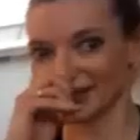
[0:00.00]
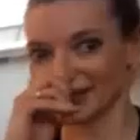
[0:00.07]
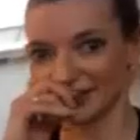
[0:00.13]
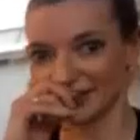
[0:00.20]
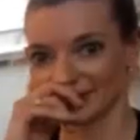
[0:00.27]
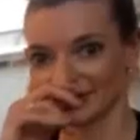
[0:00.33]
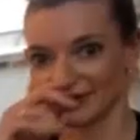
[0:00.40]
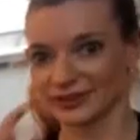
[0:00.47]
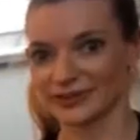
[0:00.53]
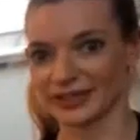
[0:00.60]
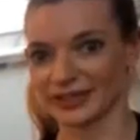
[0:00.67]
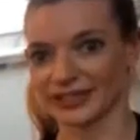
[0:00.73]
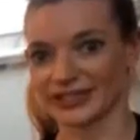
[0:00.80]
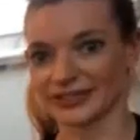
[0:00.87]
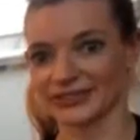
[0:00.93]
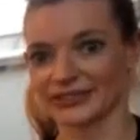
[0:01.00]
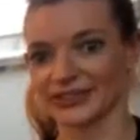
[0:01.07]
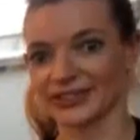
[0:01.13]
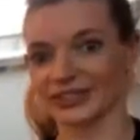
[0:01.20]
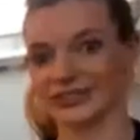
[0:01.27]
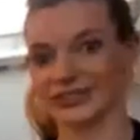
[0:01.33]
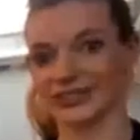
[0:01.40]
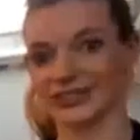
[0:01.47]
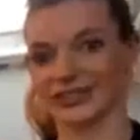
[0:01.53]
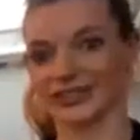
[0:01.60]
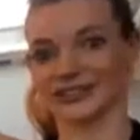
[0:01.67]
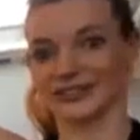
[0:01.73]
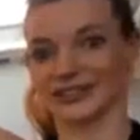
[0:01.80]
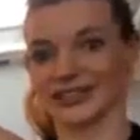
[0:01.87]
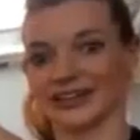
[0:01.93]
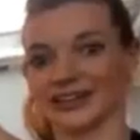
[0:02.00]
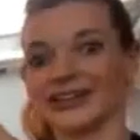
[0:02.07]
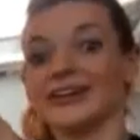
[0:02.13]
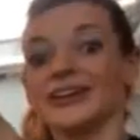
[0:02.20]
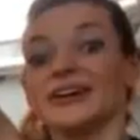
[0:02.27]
I need to do my Hindu gods and goddesses again.